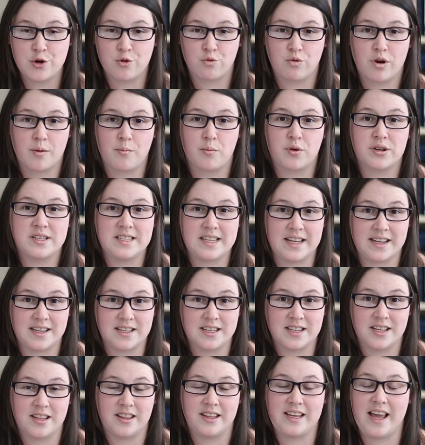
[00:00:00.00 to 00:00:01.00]

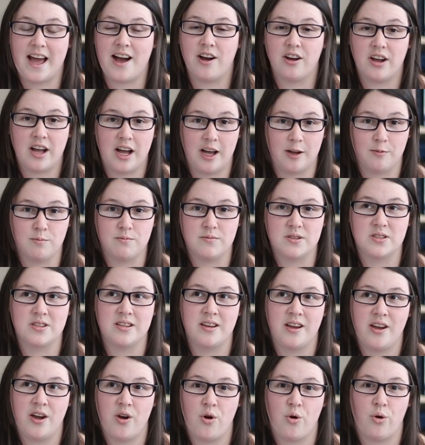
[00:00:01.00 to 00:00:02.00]
represent the
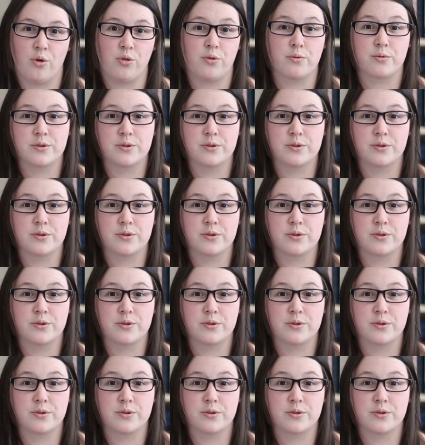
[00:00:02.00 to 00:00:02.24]
outcomes or the